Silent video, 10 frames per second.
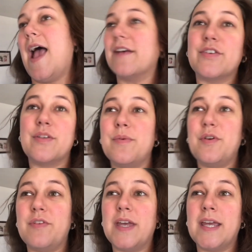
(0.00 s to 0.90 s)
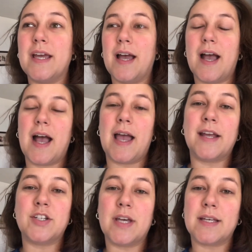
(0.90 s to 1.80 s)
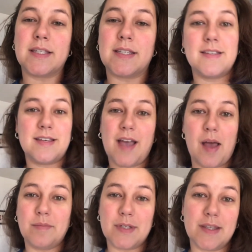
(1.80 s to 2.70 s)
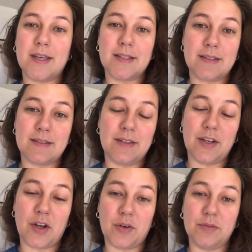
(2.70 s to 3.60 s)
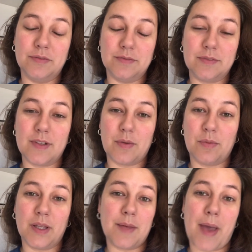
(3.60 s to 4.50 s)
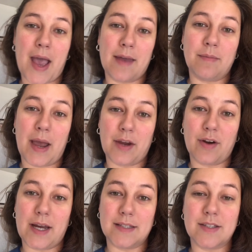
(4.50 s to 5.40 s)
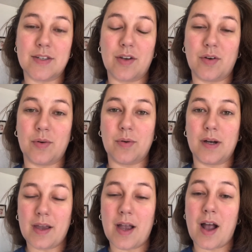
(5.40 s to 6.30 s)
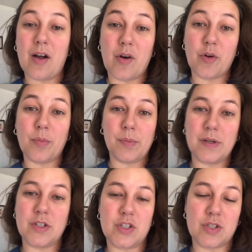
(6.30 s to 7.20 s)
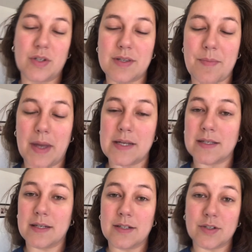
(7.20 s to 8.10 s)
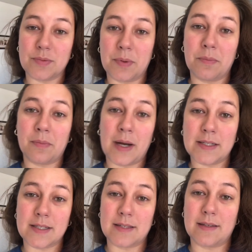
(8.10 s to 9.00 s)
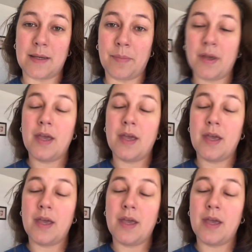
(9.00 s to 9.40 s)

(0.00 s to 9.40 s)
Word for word: after the movie I just succumbed to this, you know, really bad migraines. So I got home, I just took some medicine and just went right to sleep.